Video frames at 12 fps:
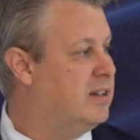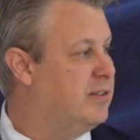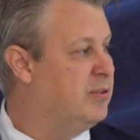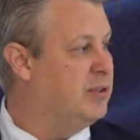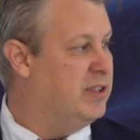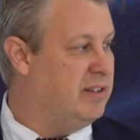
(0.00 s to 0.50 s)

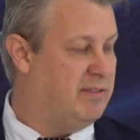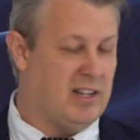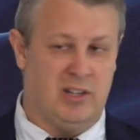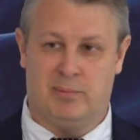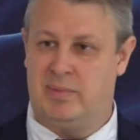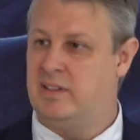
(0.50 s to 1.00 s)
would
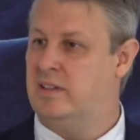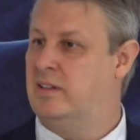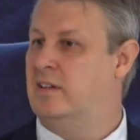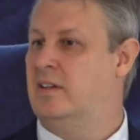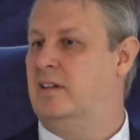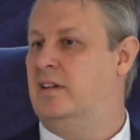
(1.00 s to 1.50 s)
develop.
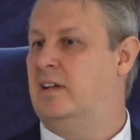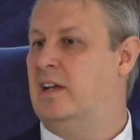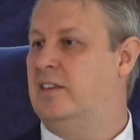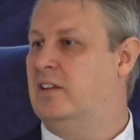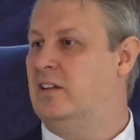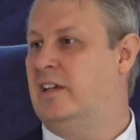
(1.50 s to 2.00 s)

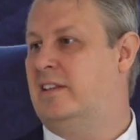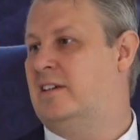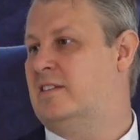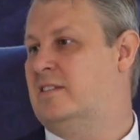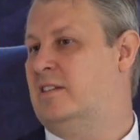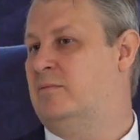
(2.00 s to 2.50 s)
And the
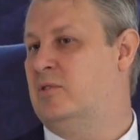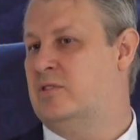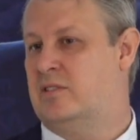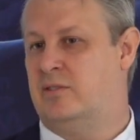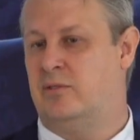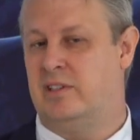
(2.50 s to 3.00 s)
latest and
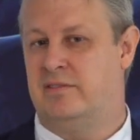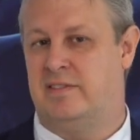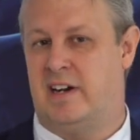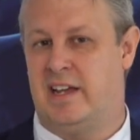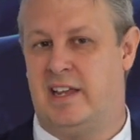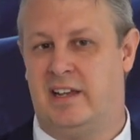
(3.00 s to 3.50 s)
most
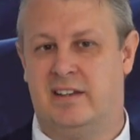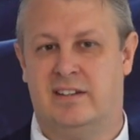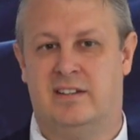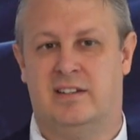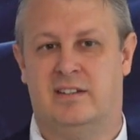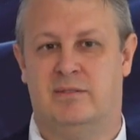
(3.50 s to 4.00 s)
horrifying
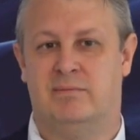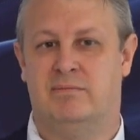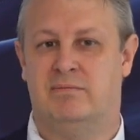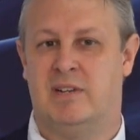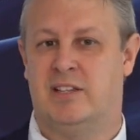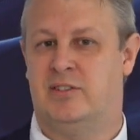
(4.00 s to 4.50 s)

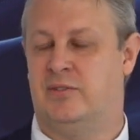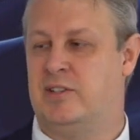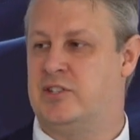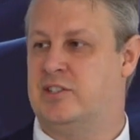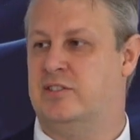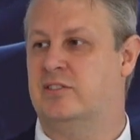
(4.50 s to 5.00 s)
method,
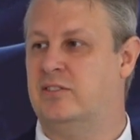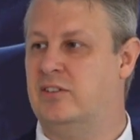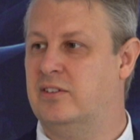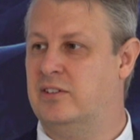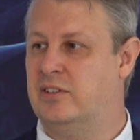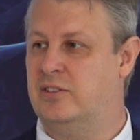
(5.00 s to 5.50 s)
which is not
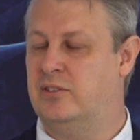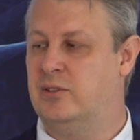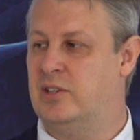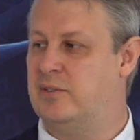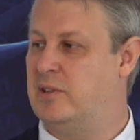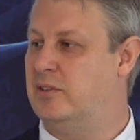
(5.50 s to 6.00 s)

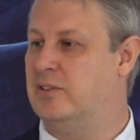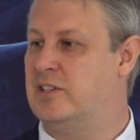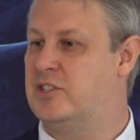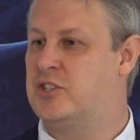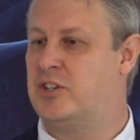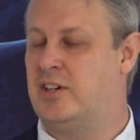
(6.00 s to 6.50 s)
even on
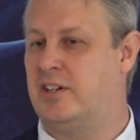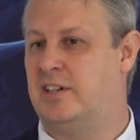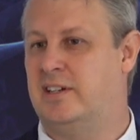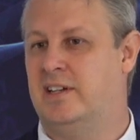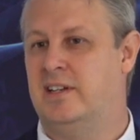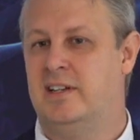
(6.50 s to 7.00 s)
this
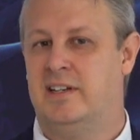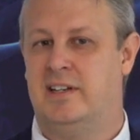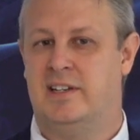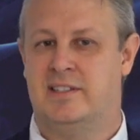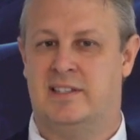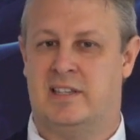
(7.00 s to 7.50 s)
chart,
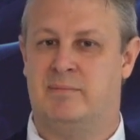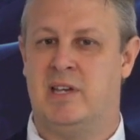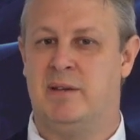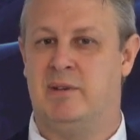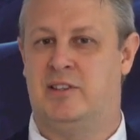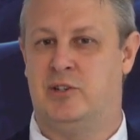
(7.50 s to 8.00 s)
is that
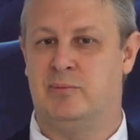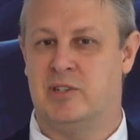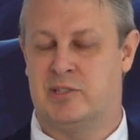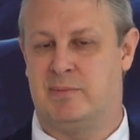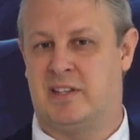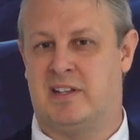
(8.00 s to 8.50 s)
maybe
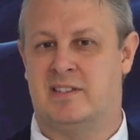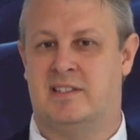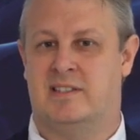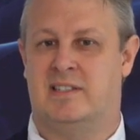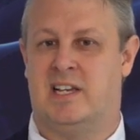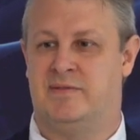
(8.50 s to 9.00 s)
tumors
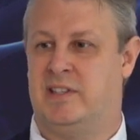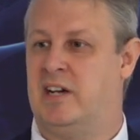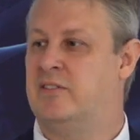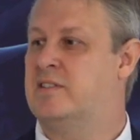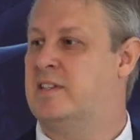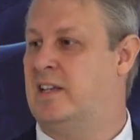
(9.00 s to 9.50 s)
metastasize
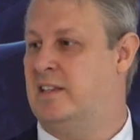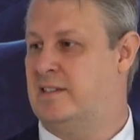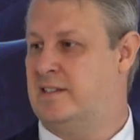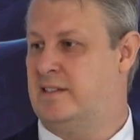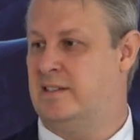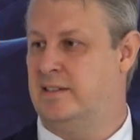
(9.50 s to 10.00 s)
without cells.